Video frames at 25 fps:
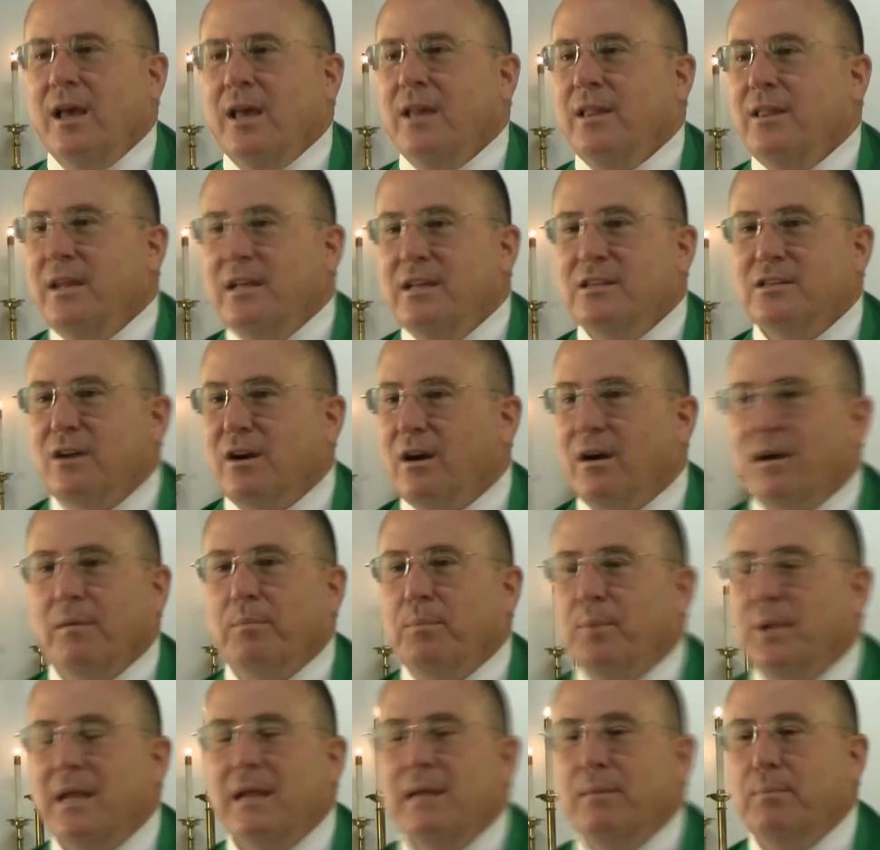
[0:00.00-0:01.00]
These
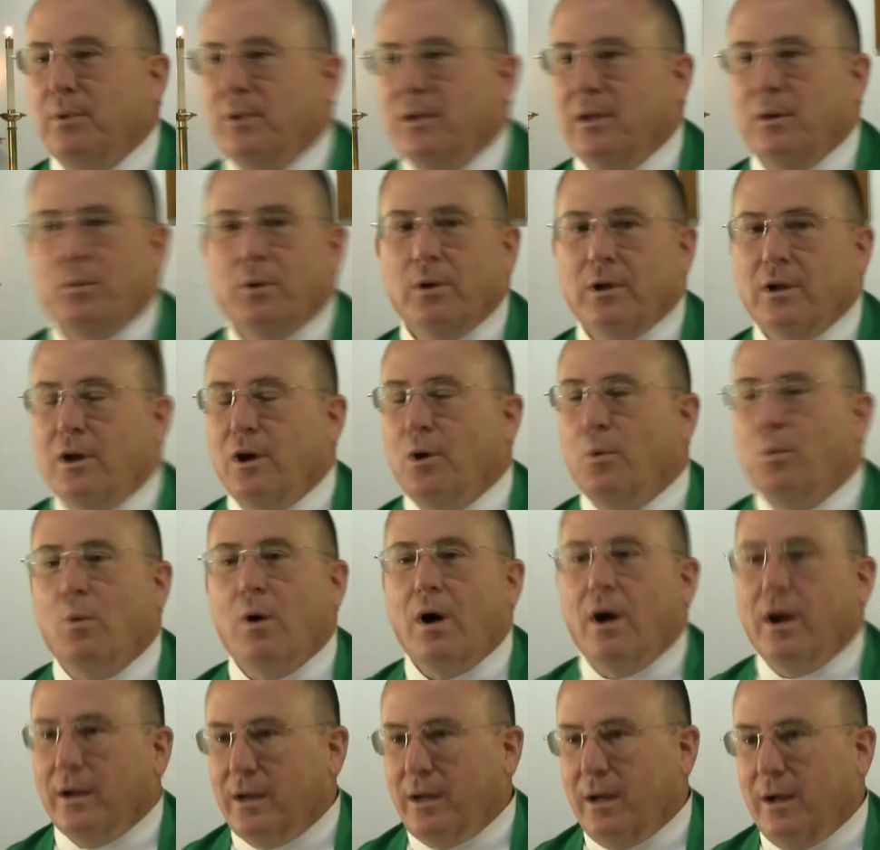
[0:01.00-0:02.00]
aren't people that would go
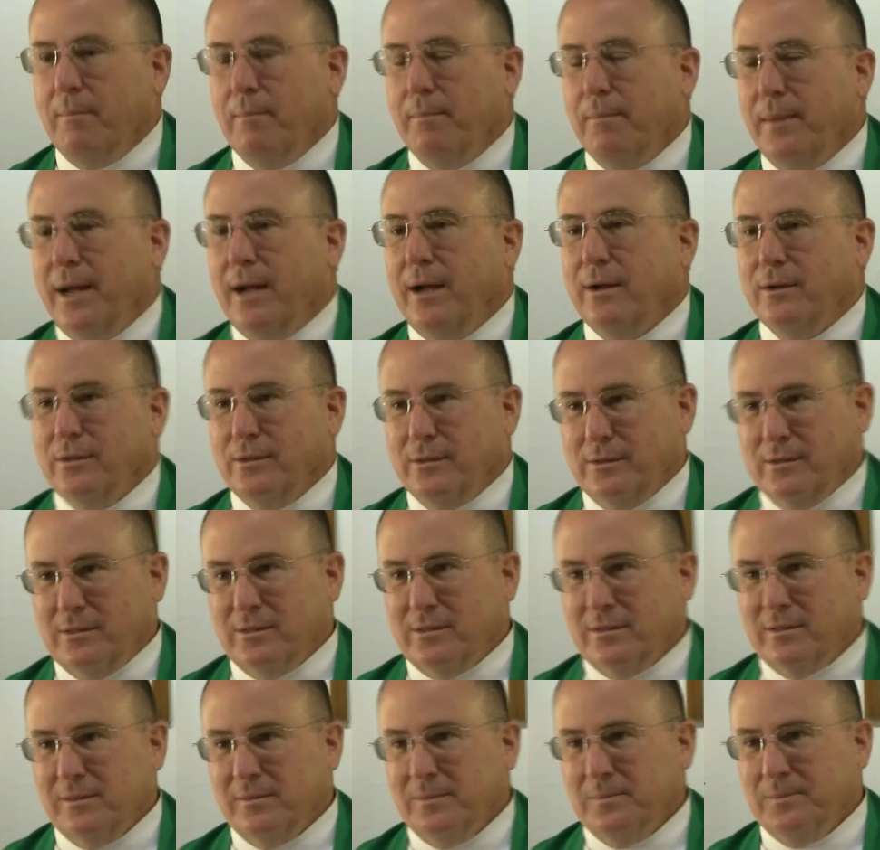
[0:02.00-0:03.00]
walk up
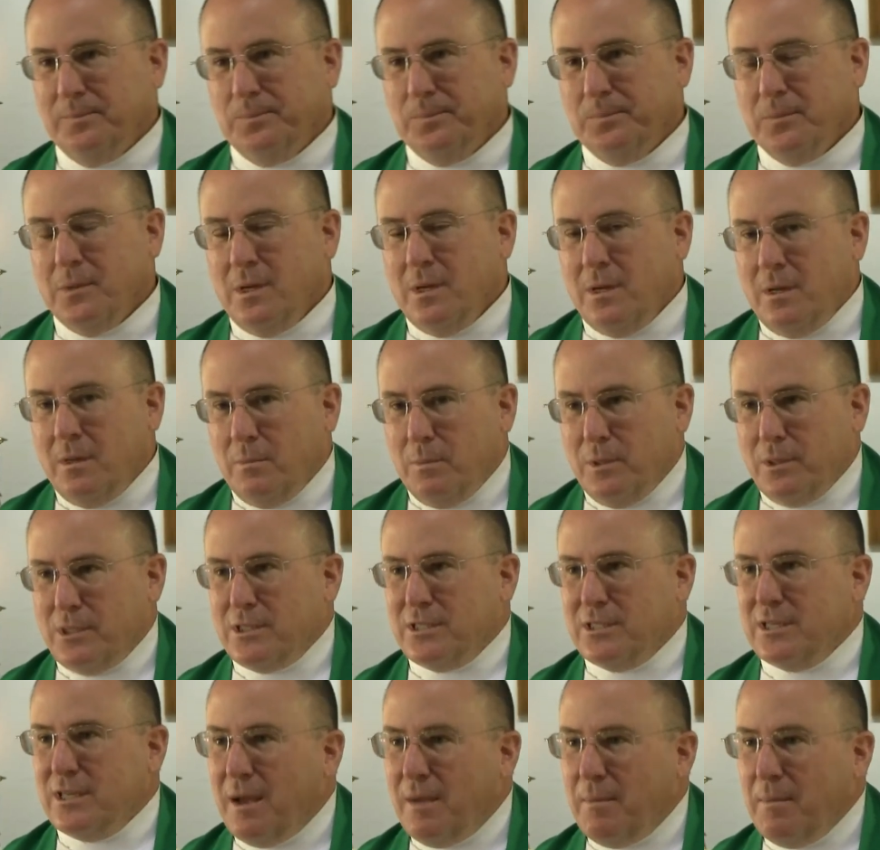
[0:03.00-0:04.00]
mountains. But
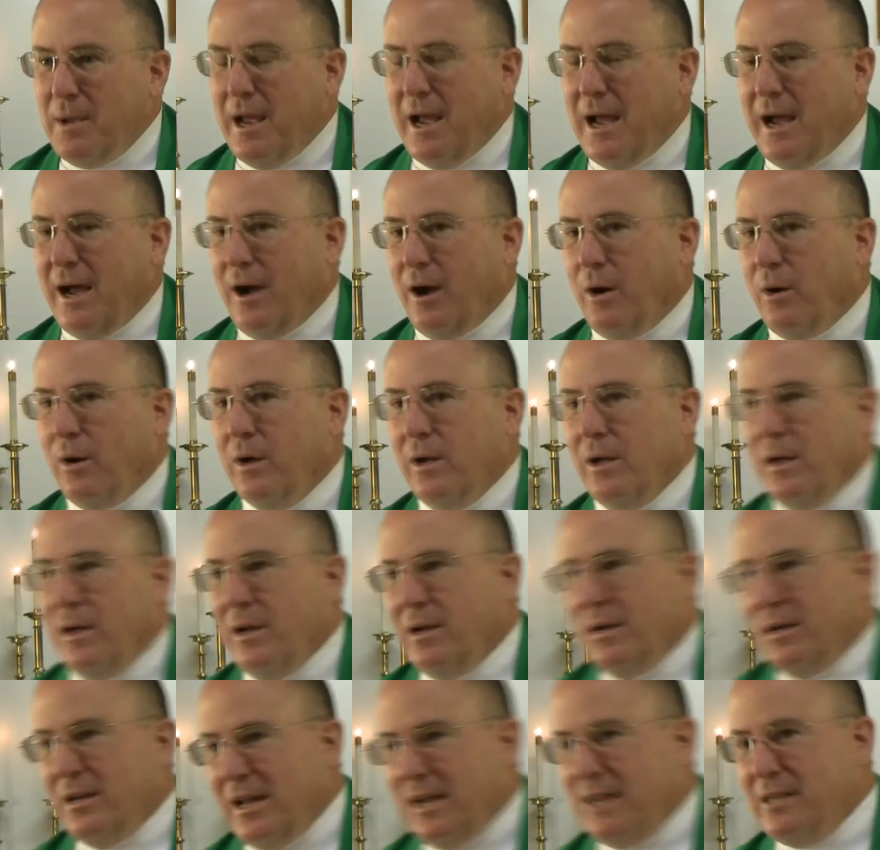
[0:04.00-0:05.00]
somehow
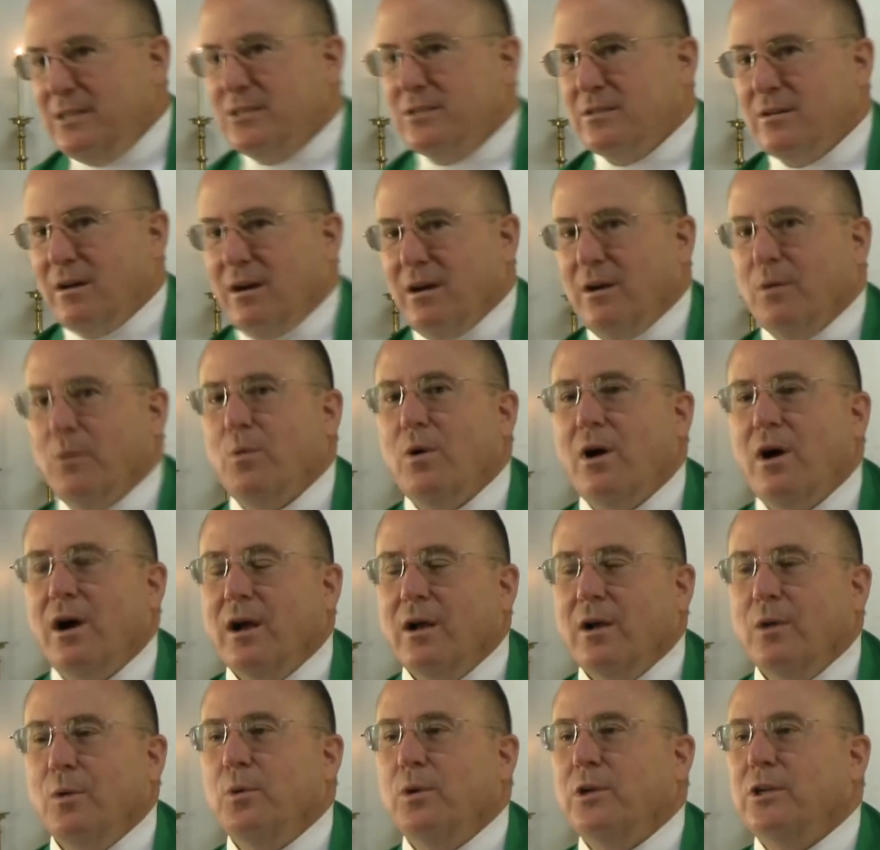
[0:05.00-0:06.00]
they started
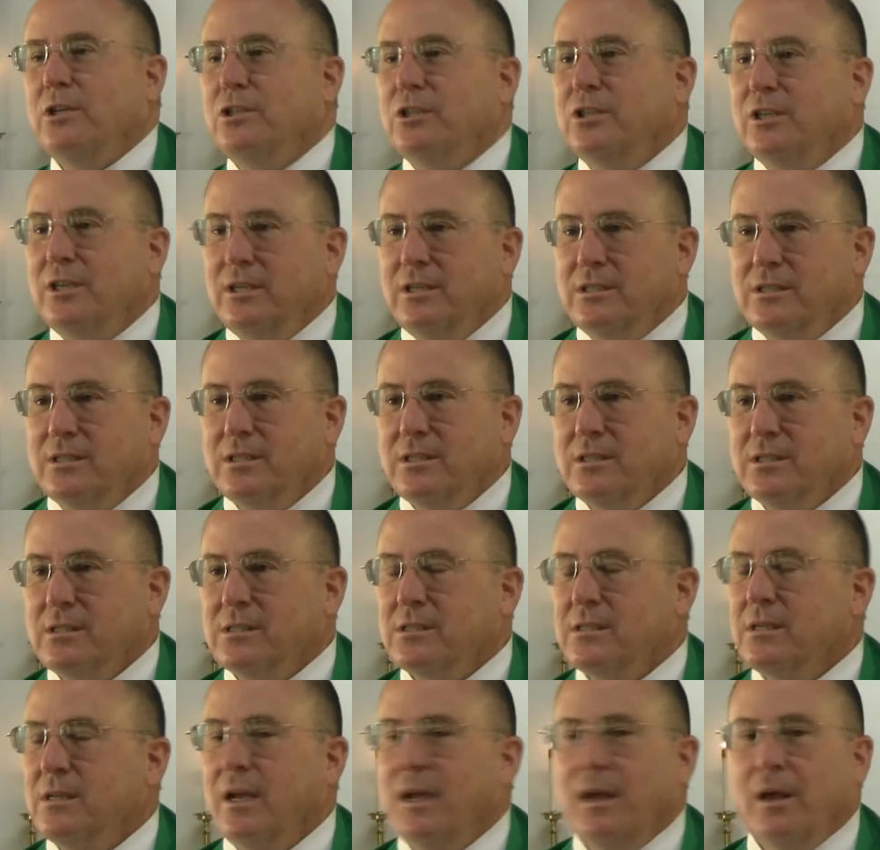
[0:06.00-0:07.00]
walking with
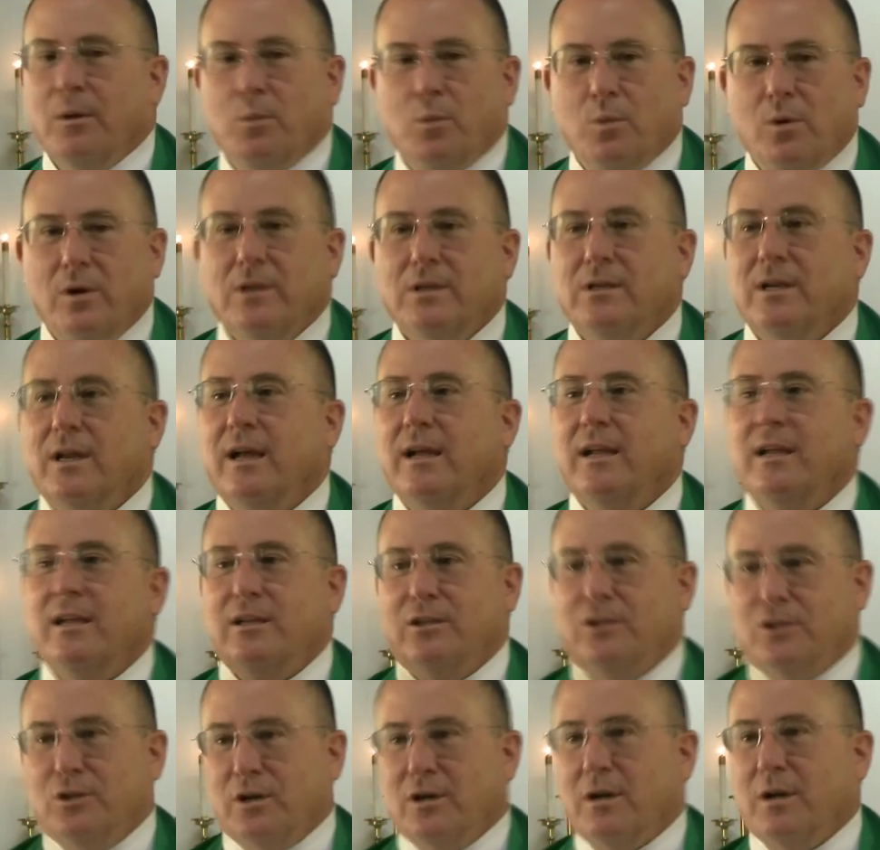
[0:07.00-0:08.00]
Jesus, and one day
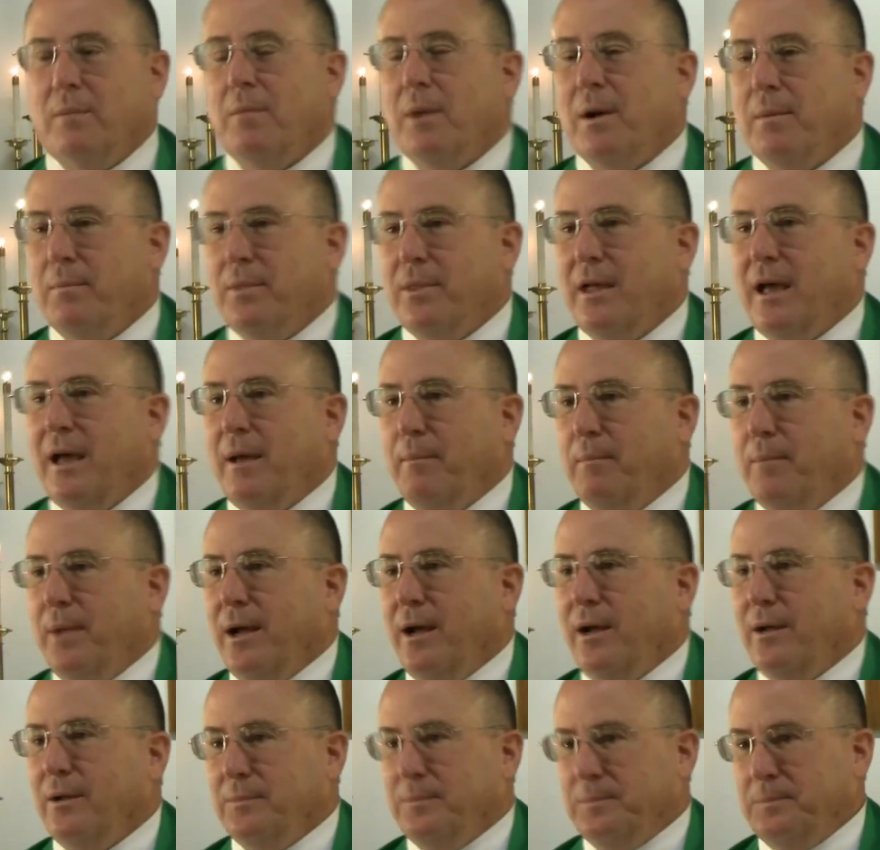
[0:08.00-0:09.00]
he took them up that
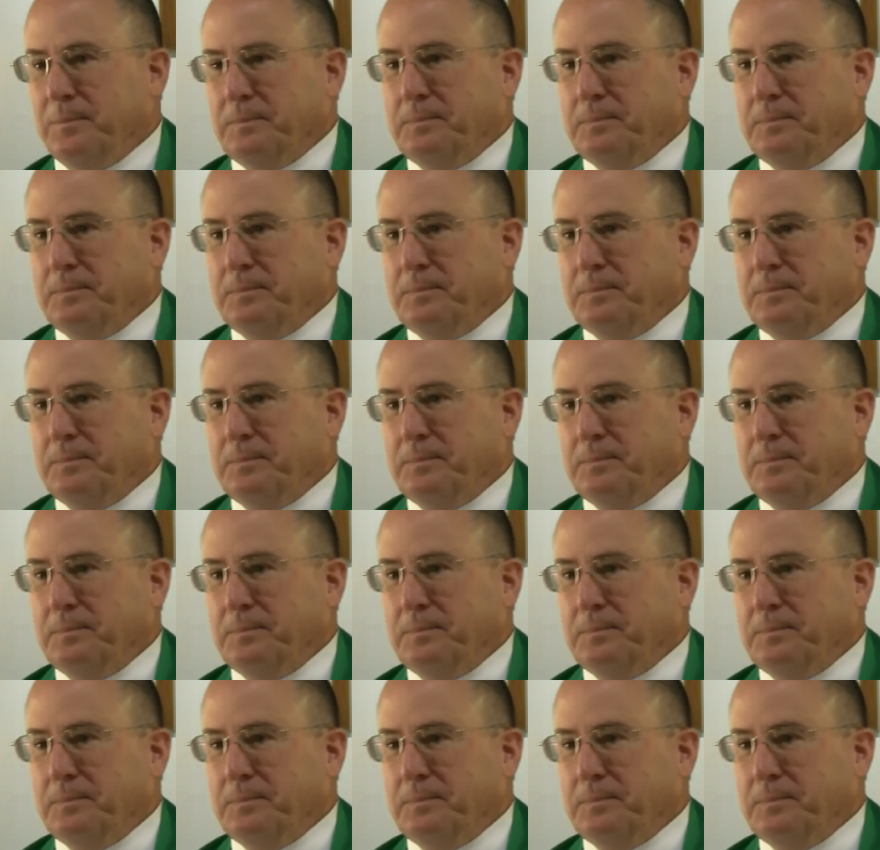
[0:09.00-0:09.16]
mountain.